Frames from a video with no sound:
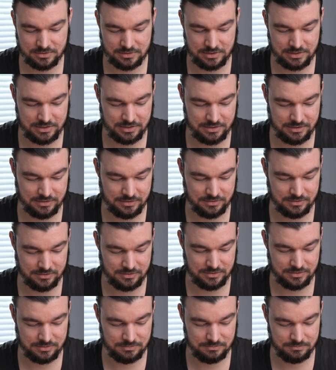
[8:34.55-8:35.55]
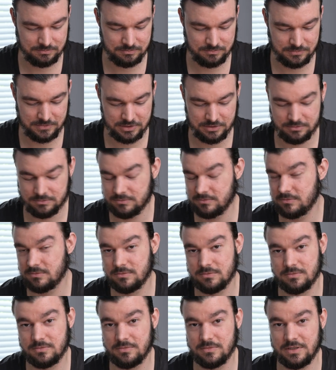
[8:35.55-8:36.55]
And
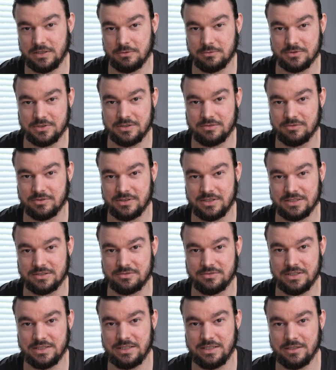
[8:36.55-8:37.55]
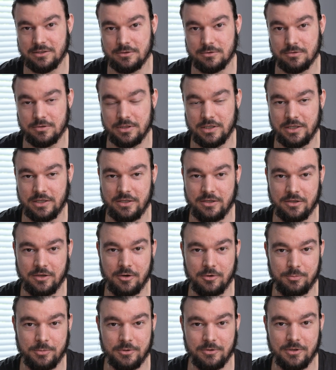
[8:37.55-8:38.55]
that was it for this video. I
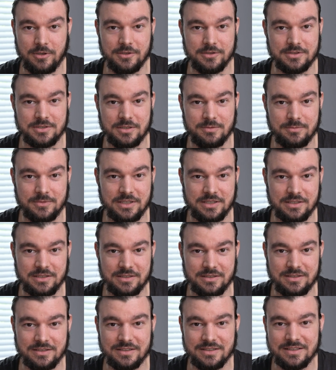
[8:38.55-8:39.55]
hope you learned something.